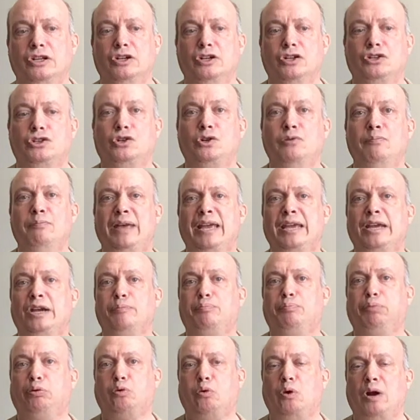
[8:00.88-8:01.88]
to make a
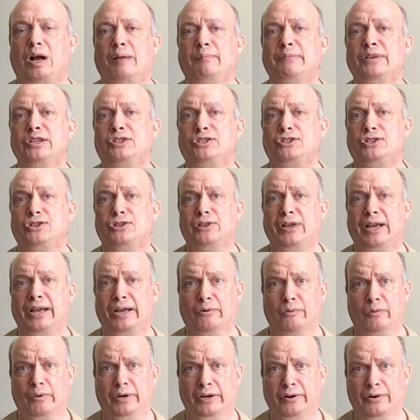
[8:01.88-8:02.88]
promise to that
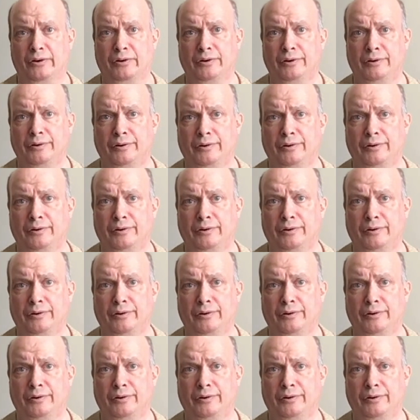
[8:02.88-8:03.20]
reader